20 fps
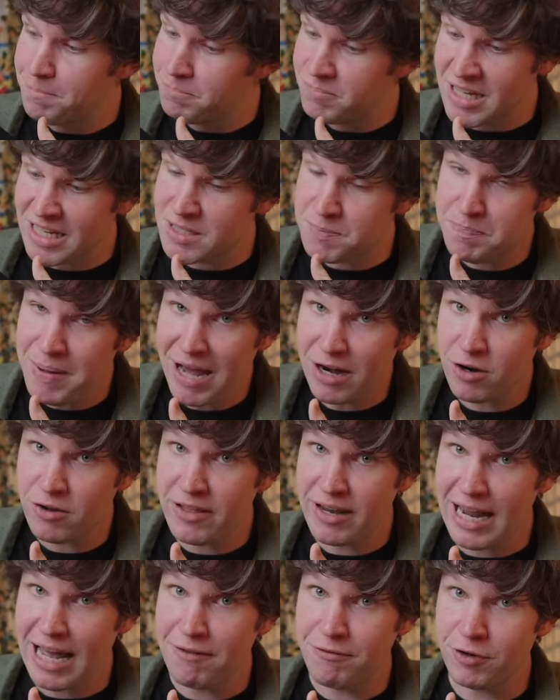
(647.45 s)
it's better
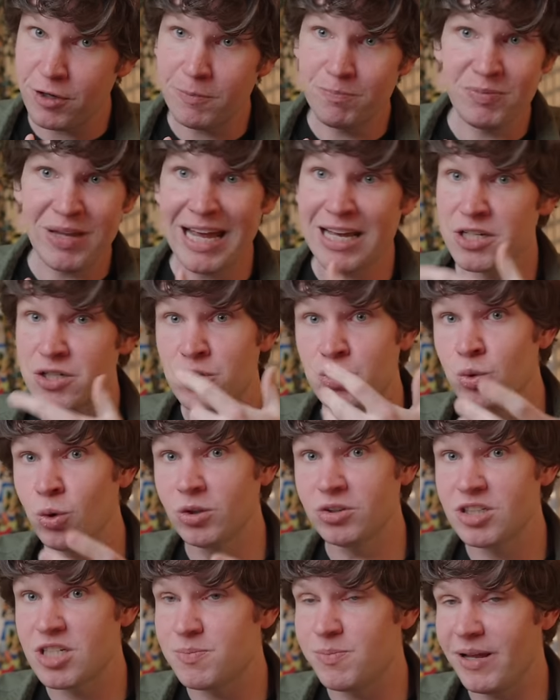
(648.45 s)
than ever, has
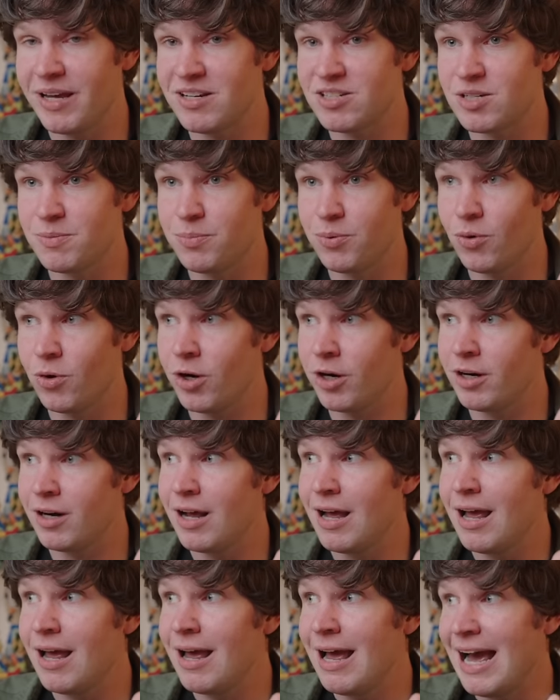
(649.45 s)
dual display
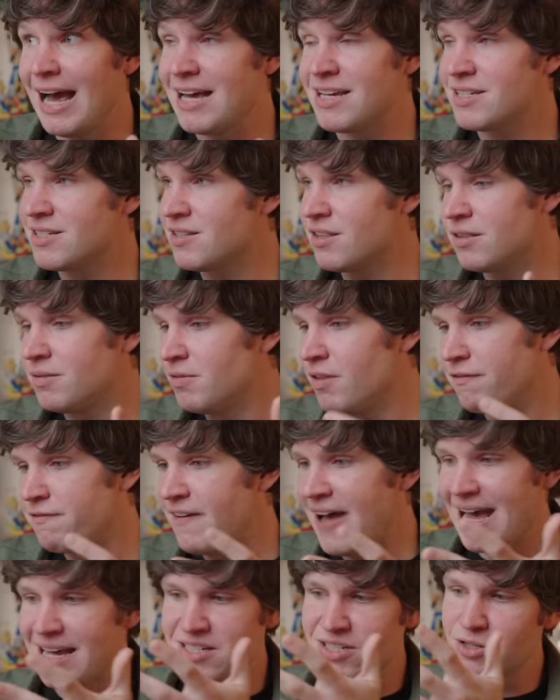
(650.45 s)
support, has the
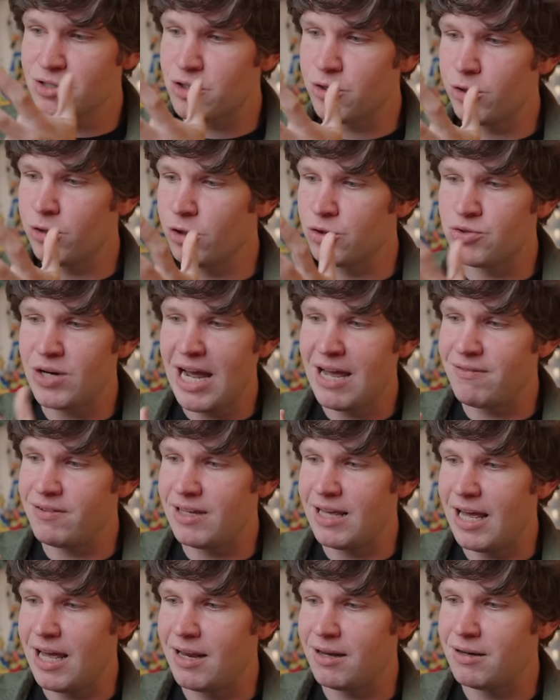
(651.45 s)
fast internal drive
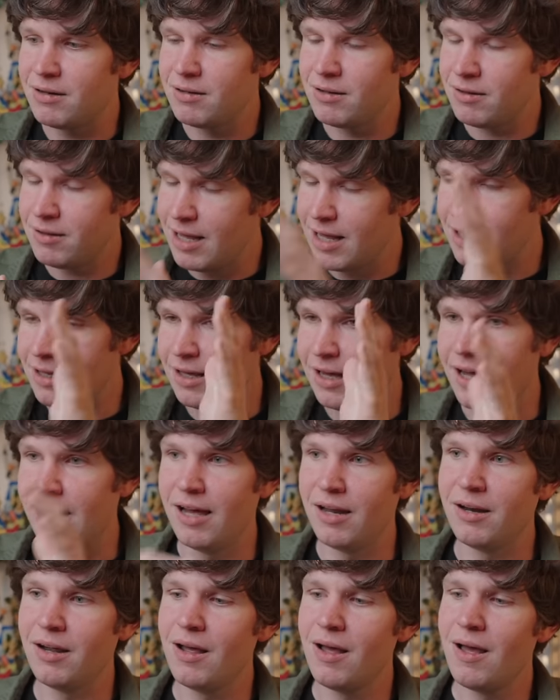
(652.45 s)
again, thank
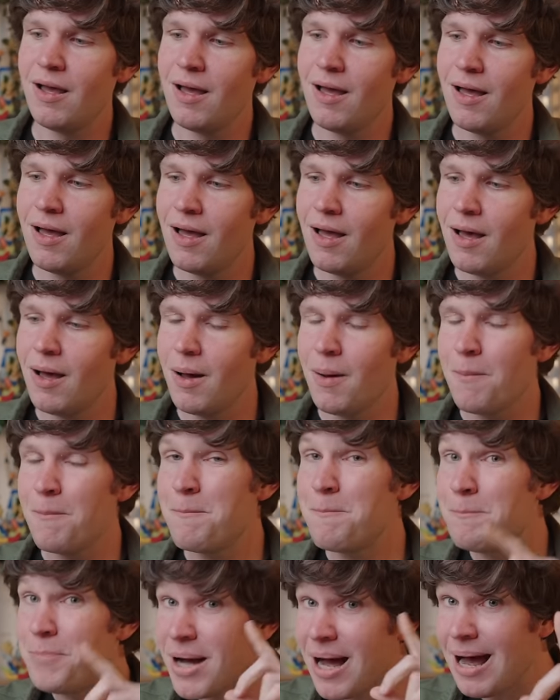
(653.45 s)
God.
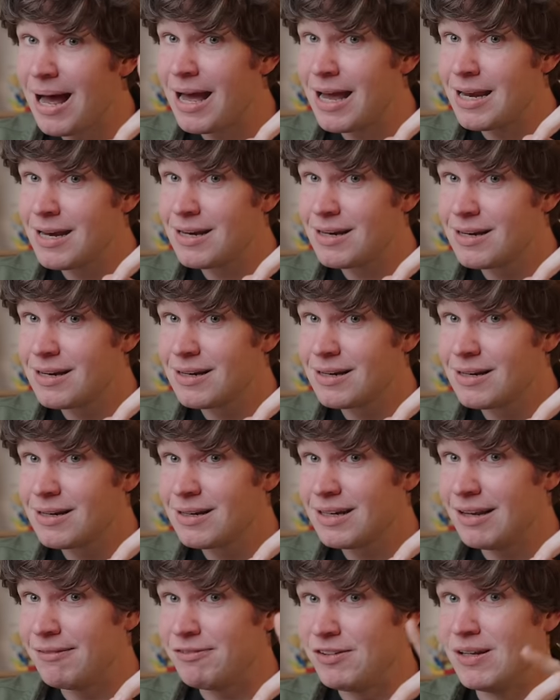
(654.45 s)
But
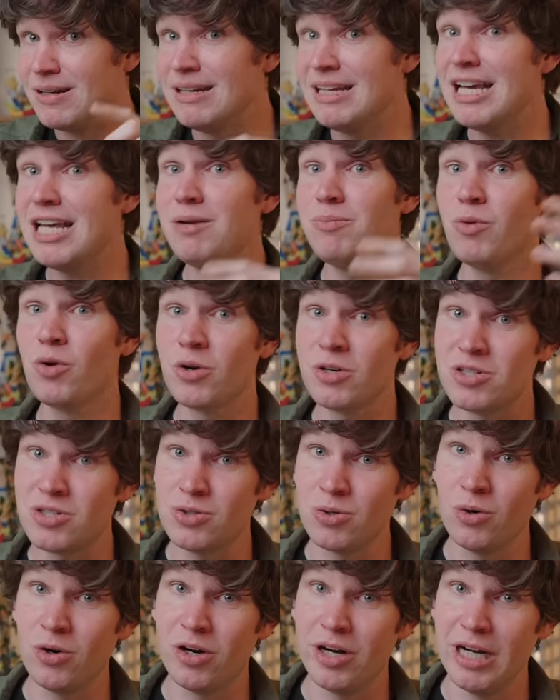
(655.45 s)
if you need more
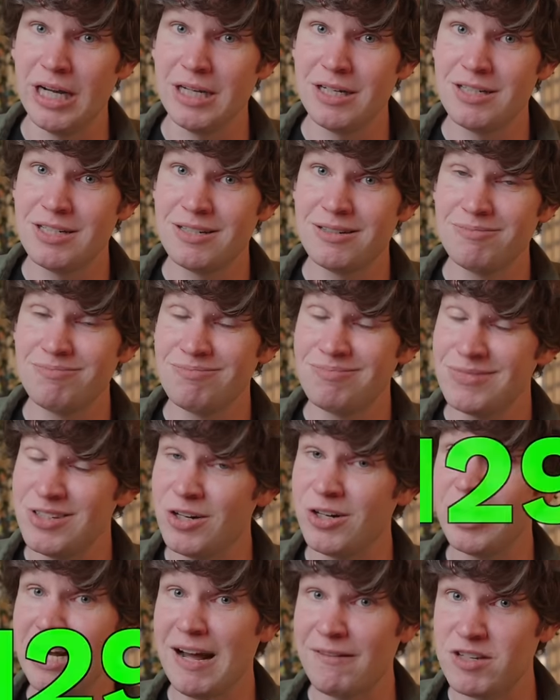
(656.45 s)
storage,
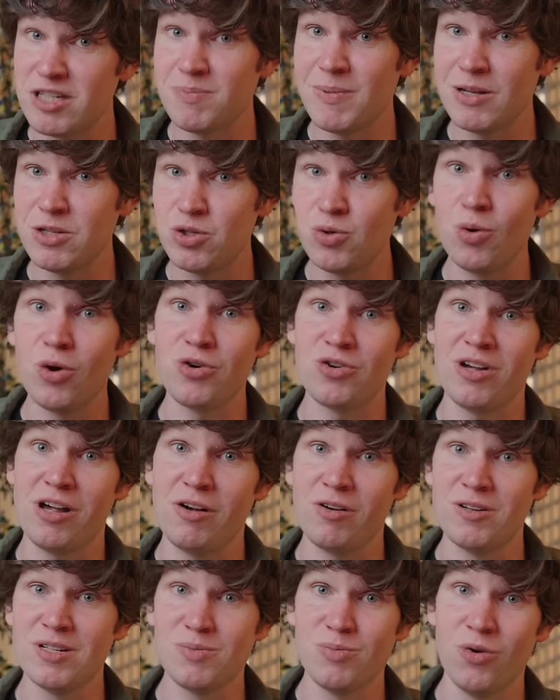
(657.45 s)
you're gonna have to spend
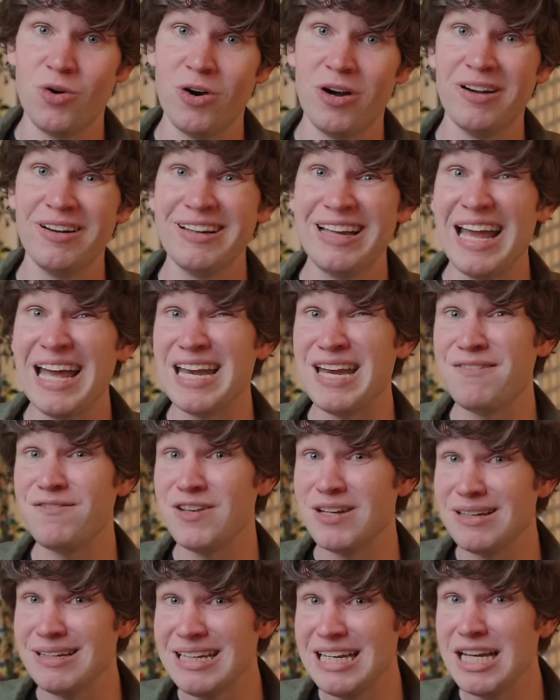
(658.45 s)
$200 more. And if
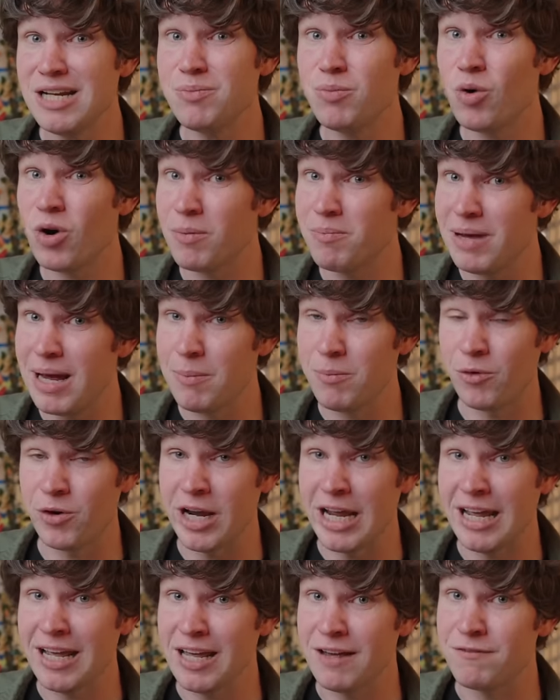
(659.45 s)
you need more
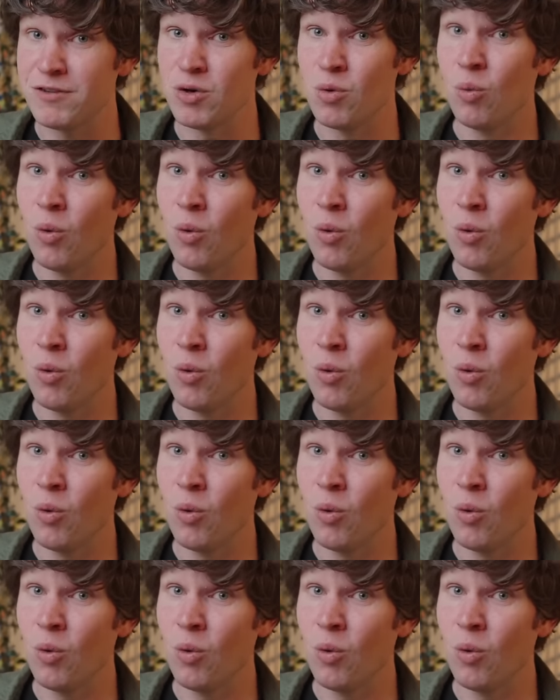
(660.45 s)
memory, if you